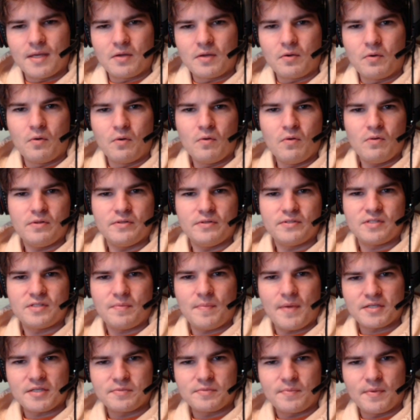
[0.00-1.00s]
goal is to
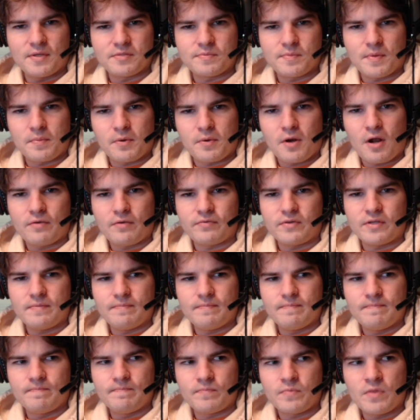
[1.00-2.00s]
maximize my profit.
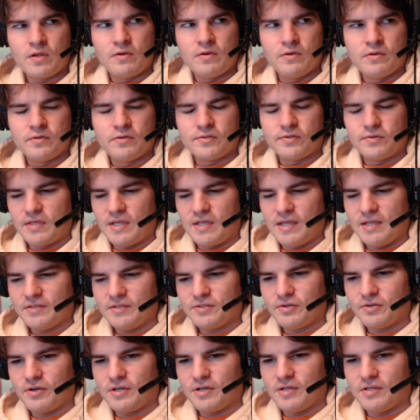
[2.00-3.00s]
So the
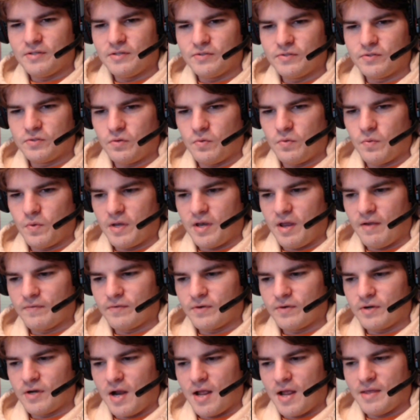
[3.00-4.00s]
answer is
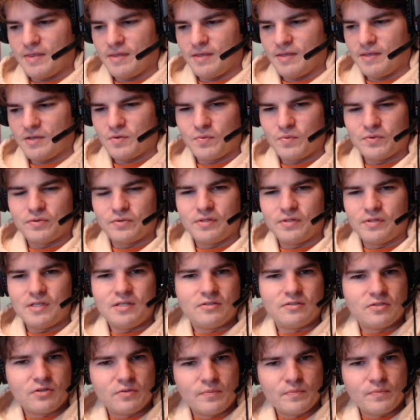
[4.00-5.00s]
whatever I think will
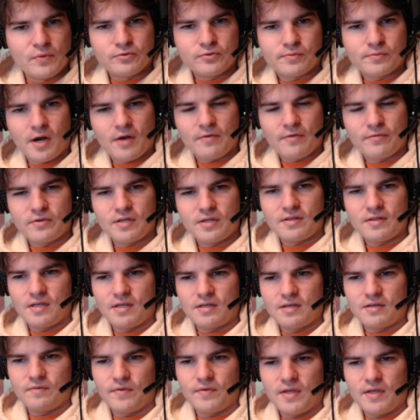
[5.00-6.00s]
lead to the most profit at the
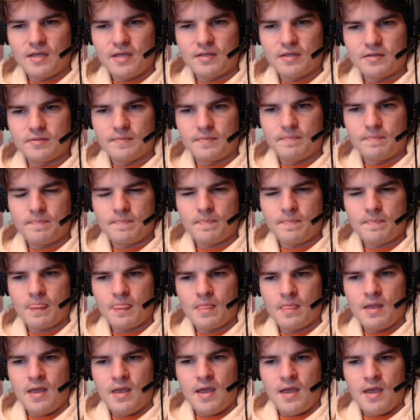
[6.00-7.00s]
end of a hand,
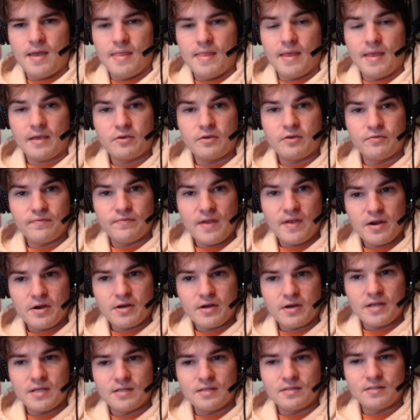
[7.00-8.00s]
and that could
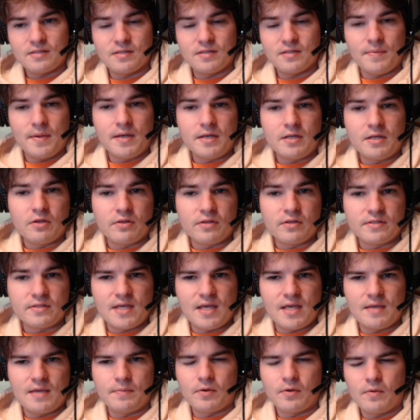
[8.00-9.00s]
vary depending on the
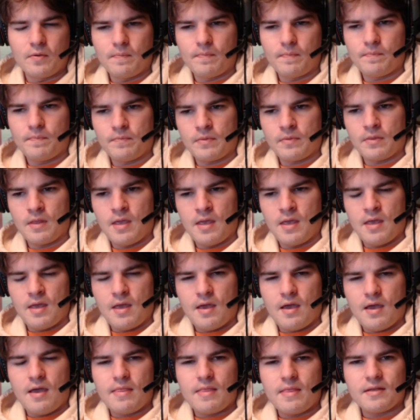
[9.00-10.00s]
table.
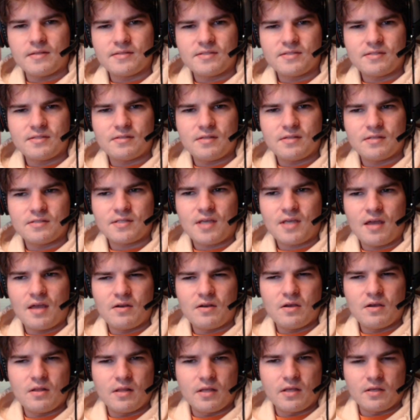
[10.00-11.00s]
And that's kind
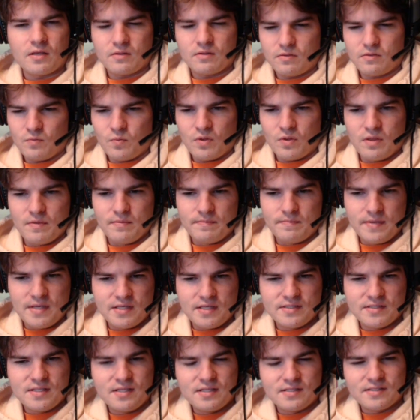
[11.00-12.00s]
of like one of the
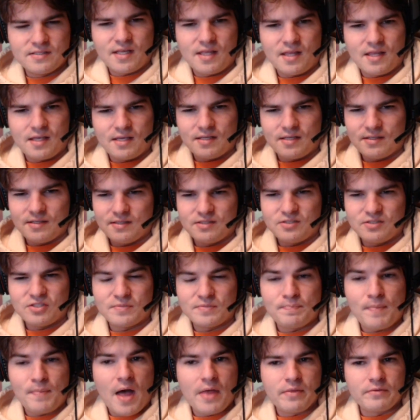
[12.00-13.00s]
biggest things I like. It
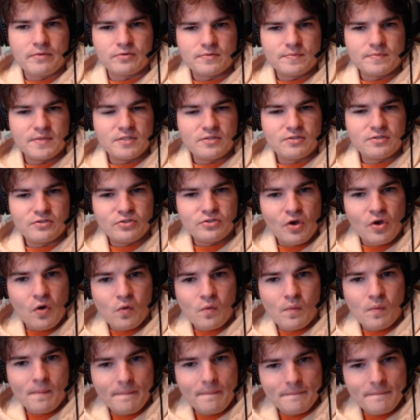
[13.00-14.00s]
just bothers me
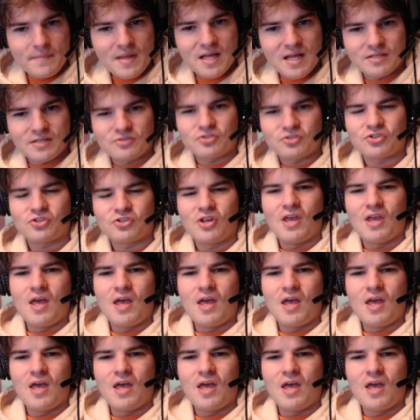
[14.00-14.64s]
so much.